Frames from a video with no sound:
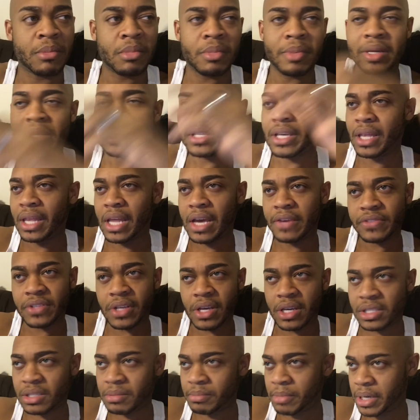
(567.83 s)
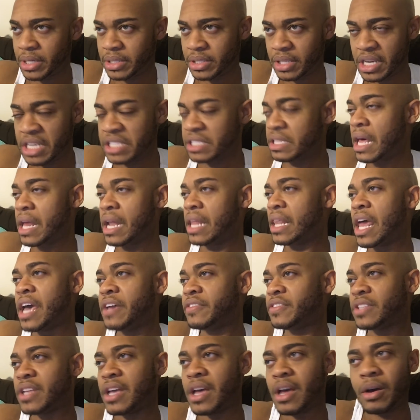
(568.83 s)
Remember I said lifestyle, somebody said it's not a
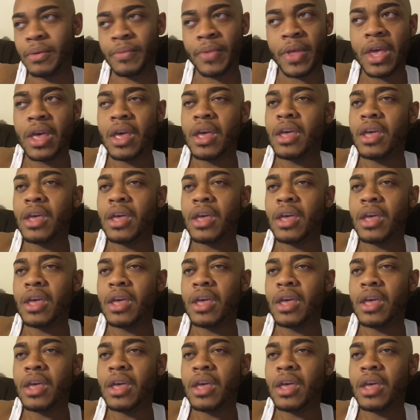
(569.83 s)
lifestyle.